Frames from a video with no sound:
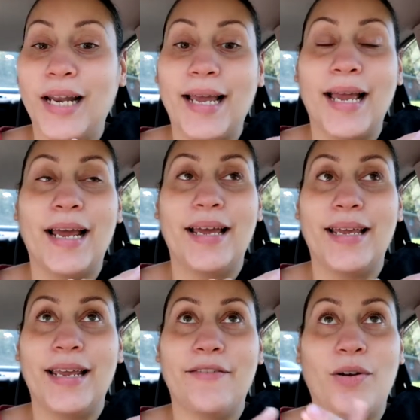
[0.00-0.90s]
Like,
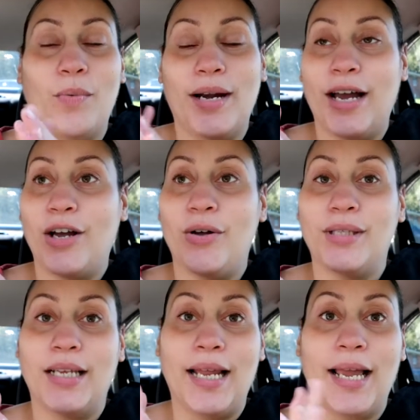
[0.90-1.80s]
even when I go
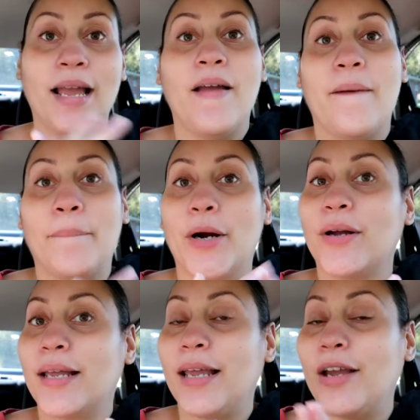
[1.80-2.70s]
to like
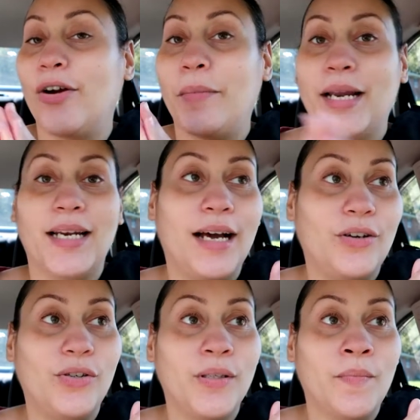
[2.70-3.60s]
Burger King or
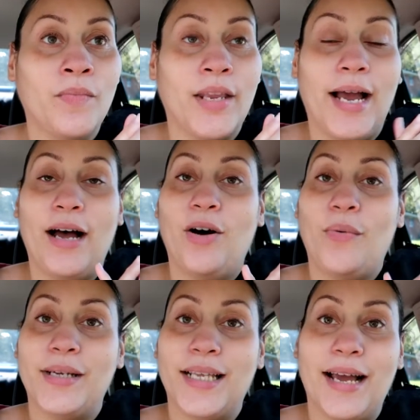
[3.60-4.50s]
McDonald's, I
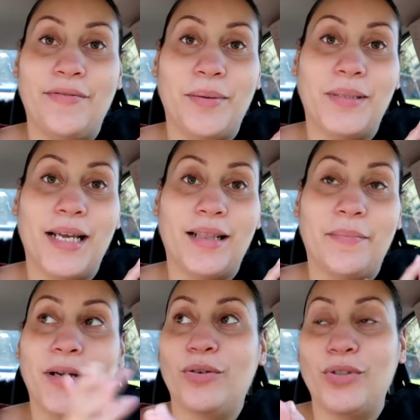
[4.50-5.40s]
always have them take
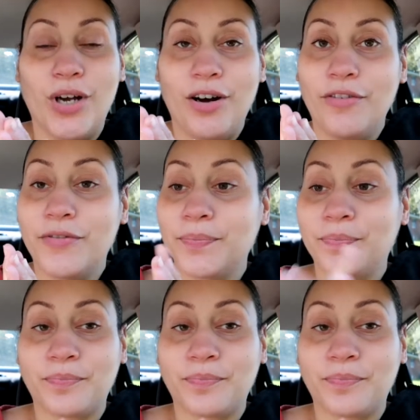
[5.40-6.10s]
the pickles off.